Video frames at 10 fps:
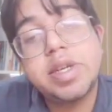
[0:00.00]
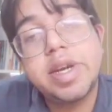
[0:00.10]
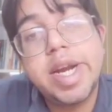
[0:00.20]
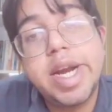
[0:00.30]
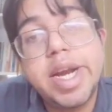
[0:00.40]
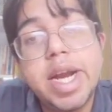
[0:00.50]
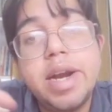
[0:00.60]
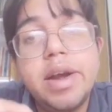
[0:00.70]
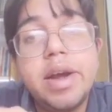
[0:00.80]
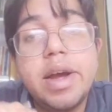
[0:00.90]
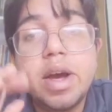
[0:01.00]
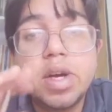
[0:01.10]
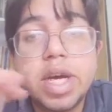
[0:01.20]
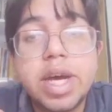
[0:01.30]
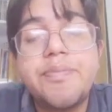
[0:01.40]
gradient.
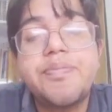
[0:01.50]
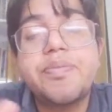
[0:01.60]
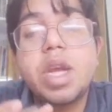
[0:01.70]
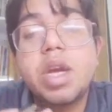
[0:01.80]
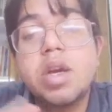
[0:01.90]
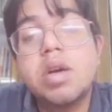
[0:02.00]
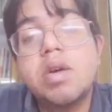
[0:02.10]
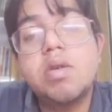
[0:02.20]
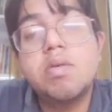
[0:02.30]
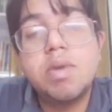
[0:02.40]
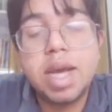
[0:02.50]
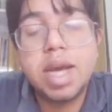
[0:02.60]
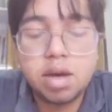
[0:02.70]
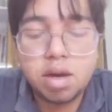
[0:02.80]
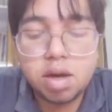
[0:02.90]
Okay, like
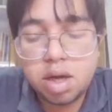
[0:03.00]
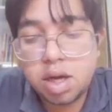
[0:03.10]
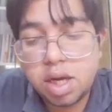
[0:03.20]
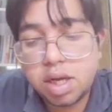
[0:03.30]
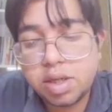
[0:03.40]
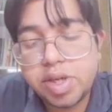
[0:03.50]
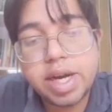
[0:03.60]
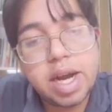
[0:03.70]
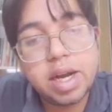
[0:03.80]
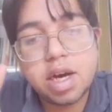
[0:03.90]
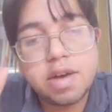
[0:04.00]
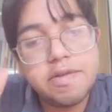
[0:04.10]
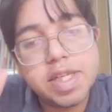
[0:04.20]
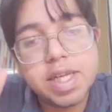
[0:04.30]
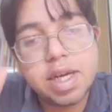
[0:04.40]
straight line curve is
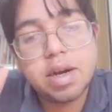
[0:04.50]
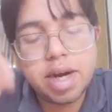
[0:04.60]
there, right?